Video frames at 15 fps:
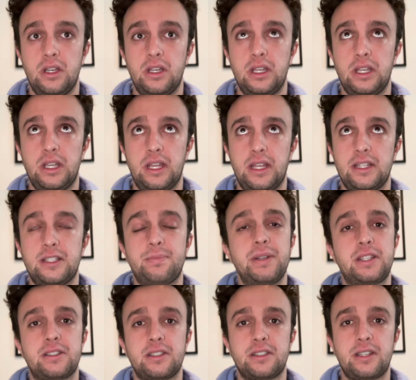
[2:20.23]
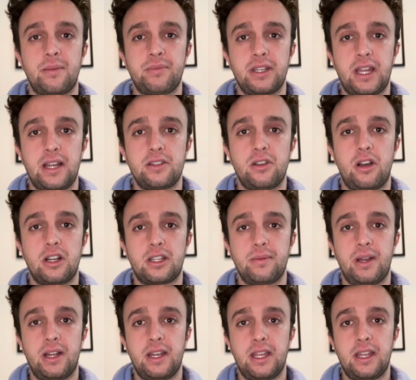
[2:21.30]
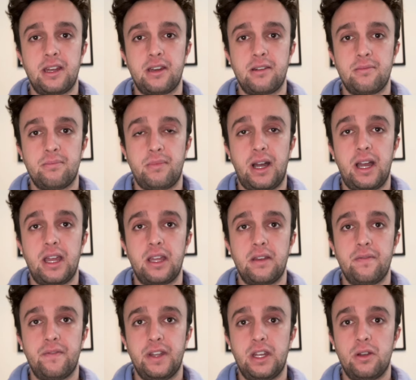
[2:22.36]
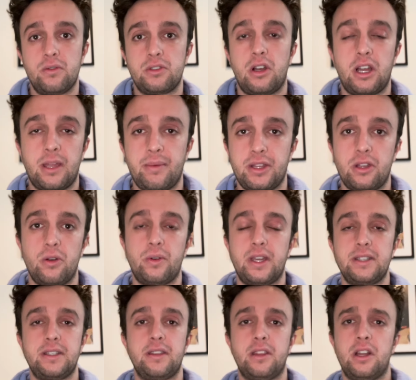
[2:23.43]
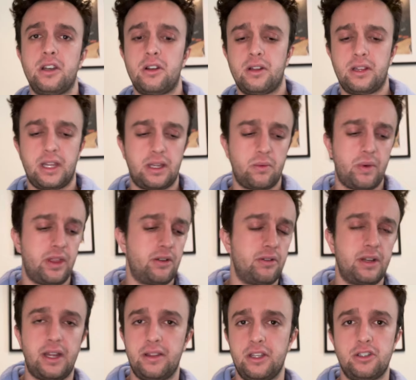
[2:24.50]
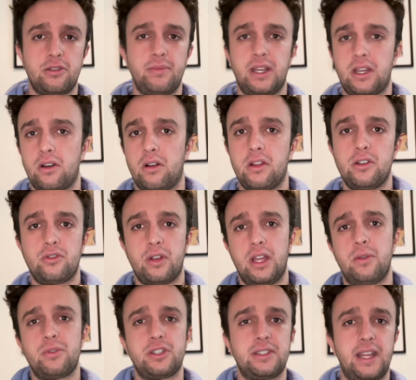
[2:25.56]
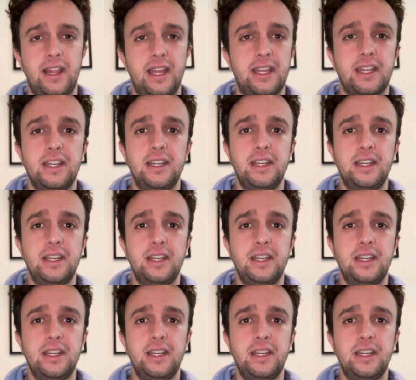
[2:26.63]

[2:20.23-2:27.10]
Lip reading: it speaks to something I talked about in my video talking about the OKC Thunder and, like, whether or not they should make an all-in trade, which is that, like,